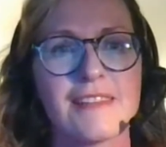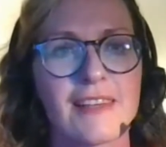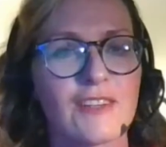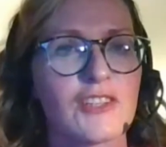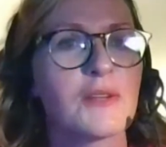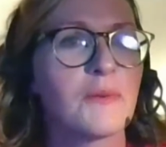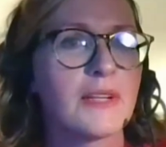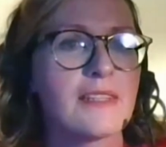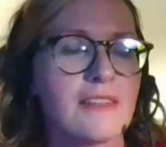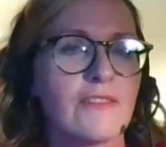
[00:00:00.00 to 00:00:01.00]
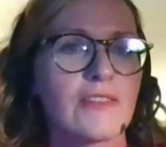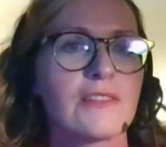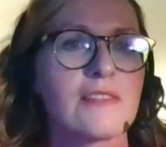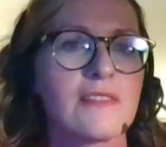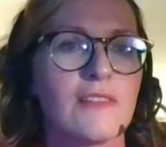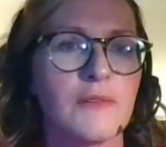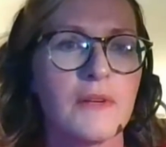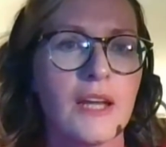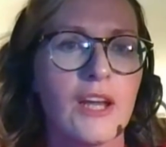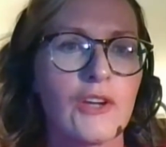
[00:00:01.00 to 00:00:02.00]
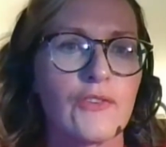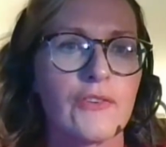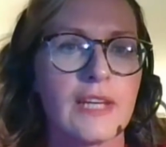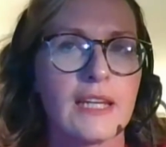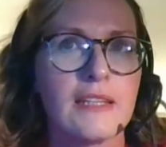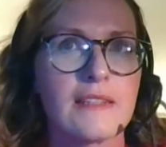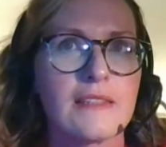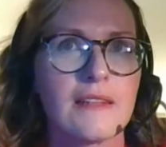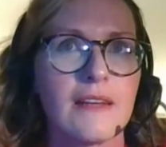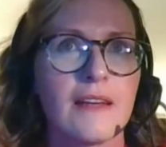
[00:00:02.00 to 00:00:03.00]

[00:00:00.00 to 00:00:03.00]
it's actually quite difficult to create